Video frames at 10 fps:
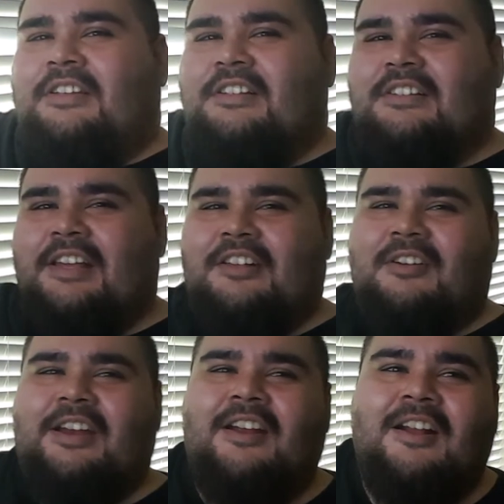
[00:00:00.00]
these things
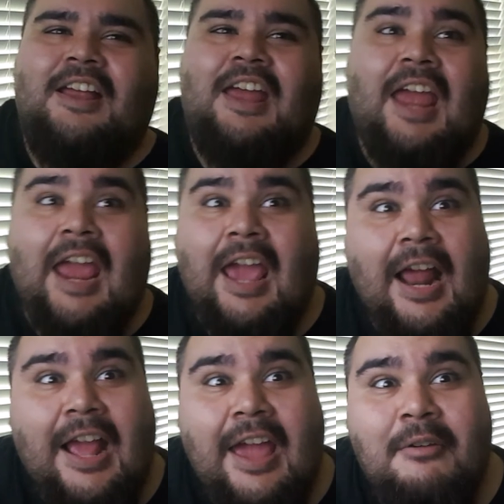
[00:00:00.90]
right here,
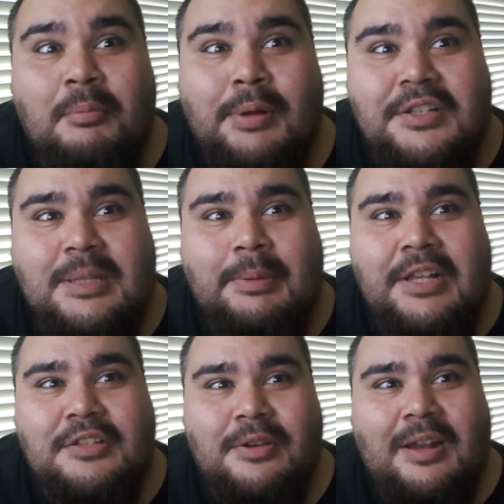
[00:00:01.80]
and I have it pressed up
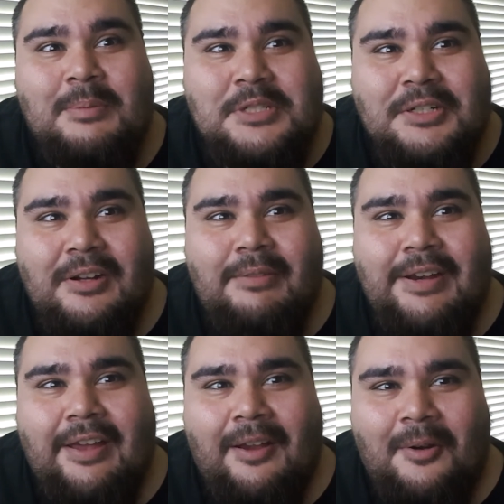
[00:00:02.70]
against the window. I'm
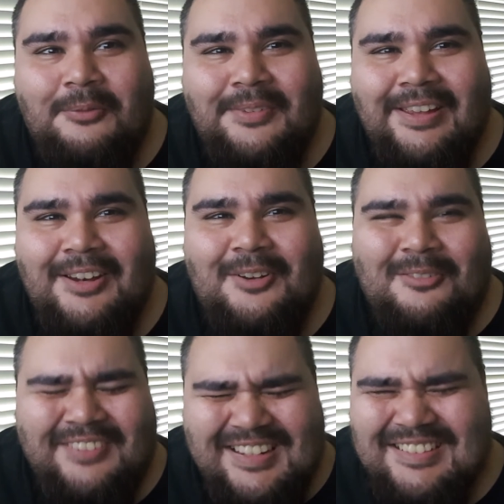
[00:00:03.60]
screaming help me, and
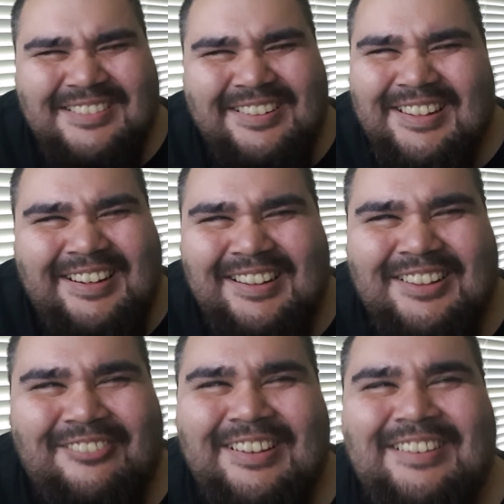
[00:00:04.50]
nobody's looking at
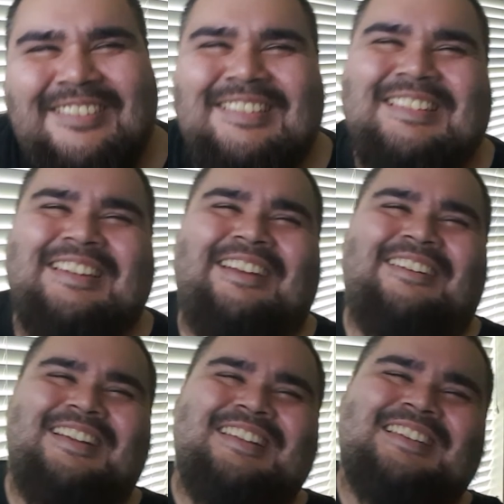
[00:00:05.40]
the window. It's
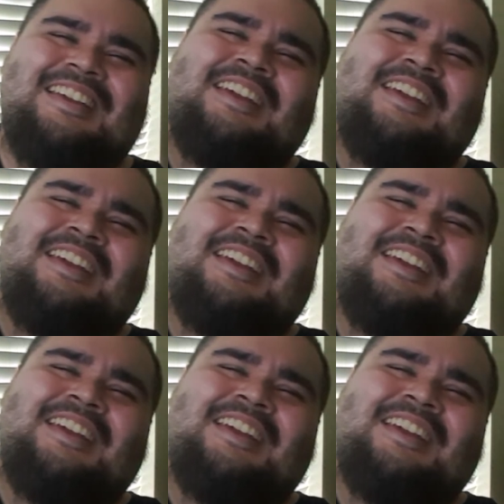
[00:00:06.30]
hilarious.